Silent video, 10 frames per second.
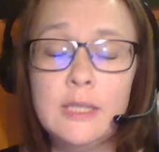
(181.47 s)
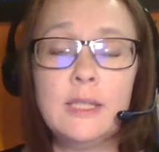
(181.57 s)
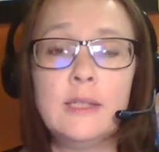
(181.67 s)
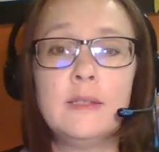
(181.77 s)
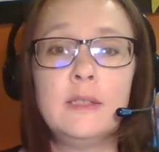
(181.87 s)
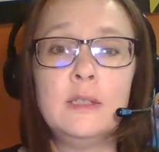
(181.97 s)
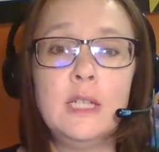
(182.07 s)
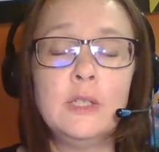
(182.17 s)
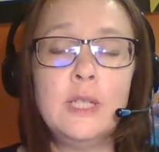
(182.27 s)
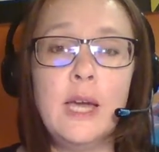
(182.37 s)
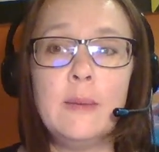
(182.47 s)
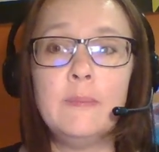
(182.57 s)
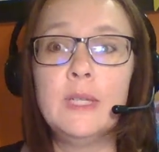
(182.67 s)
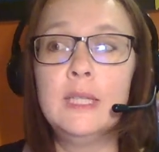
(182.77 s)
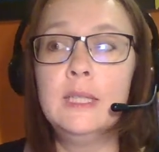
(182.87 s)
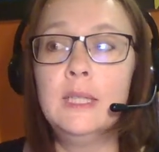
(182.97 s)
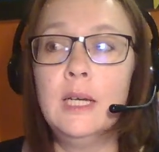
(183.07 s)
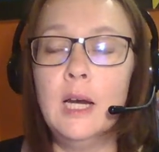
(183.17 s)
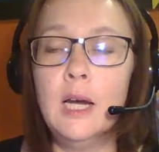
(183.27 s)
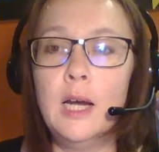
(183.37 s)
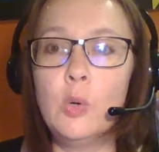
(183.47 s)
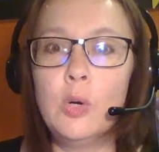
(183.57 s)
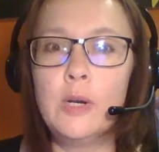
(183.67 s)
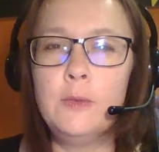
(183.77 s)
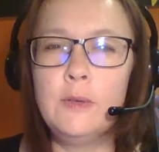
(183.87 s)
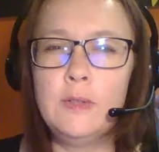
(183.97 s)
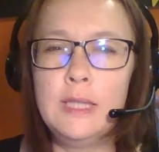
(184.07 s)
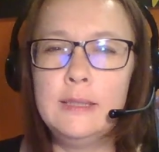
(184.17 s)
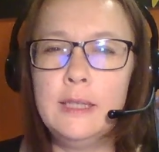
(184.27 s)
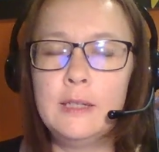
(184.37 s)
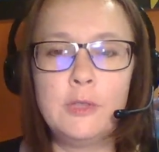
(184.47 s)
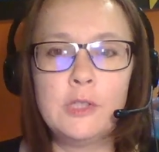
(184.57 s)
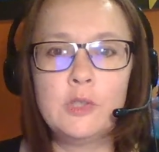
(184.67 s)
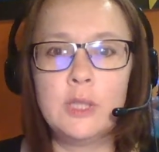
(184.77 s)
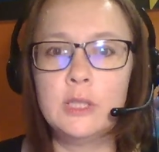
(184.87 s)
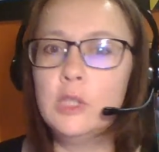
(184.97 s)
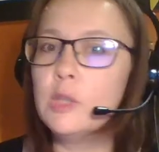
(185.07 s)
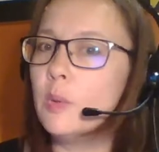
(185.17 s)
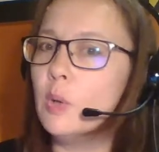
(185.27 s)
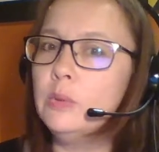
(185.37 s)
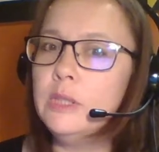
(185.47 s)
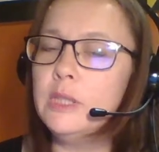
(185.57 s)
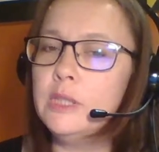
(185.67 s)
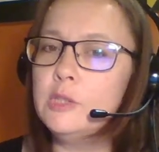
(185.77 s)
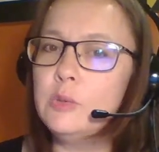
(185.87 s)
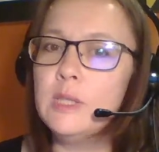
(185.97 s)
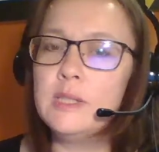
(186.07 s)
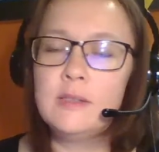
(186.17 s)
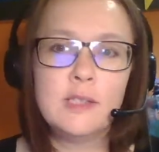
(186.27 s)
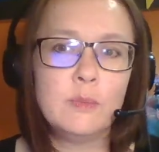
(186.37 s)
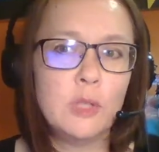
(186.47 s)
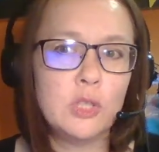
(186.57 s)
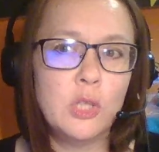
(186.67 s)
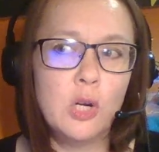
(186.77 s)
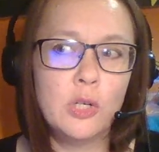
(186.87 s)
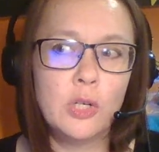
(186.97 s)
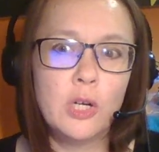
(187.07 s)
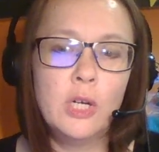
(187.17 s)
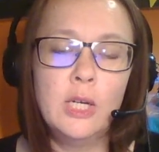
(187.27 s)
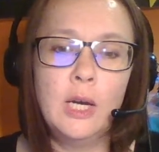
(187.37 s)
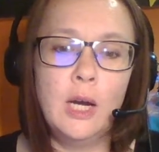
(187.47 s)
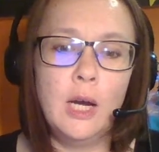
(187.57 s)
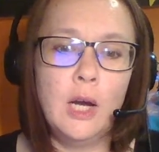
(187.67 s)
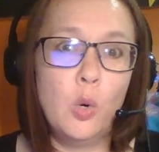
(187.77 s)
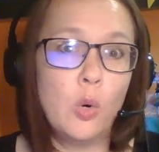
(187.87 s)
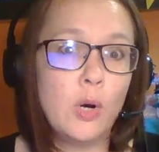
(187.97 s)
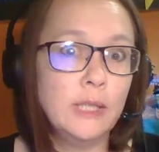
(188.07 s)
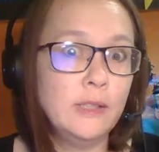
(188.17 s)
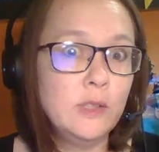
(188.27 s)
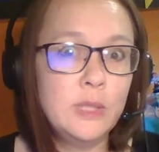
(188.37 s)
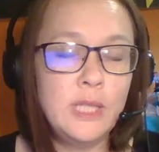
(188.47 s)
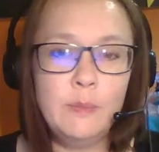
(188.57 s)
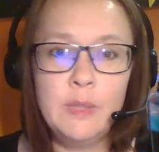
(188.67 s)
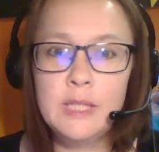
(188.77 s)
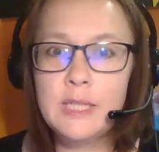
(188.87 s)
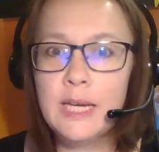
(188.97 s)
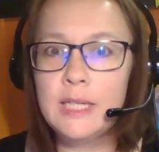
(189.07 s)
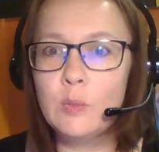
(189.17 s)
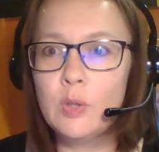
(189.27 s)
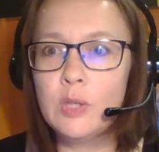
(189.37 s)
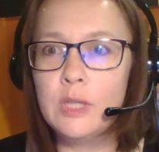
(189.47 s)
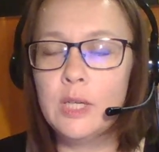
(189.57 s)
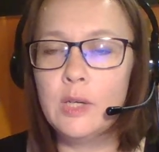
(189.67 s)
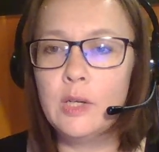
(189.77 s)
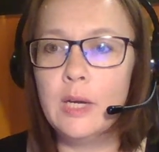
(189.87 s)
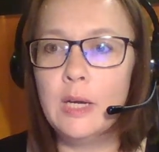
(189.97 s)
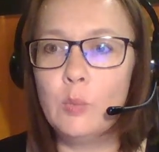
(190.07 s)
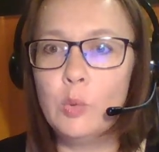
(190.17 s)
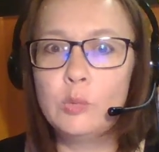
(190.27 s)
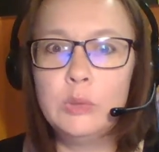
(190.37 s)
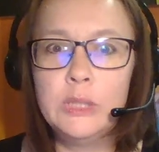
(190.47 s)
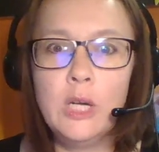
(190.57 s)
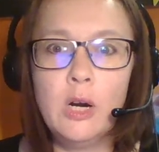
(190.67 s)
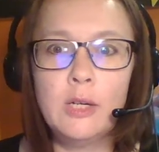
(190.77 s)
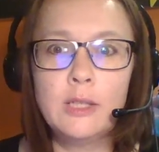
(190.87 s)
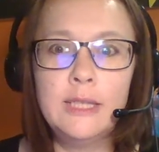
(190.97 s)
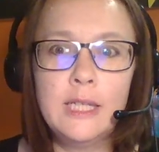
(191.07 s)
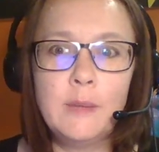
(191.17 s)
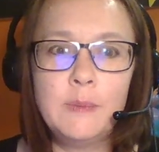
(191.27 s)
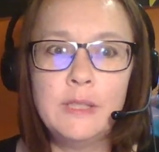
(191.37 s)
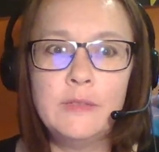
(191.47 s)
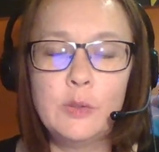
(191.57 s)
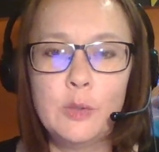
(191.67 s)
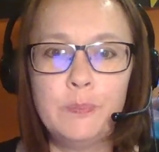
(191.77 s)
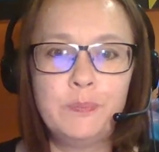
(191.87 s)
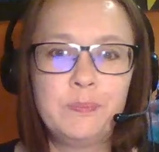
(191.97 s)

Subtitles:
that doesn't tell time, or if you have a kid getting frustrated, look, we're only going to do this much longer, or let's do a 10-minute tidy. We're going to work really hard on cleaning up the living room.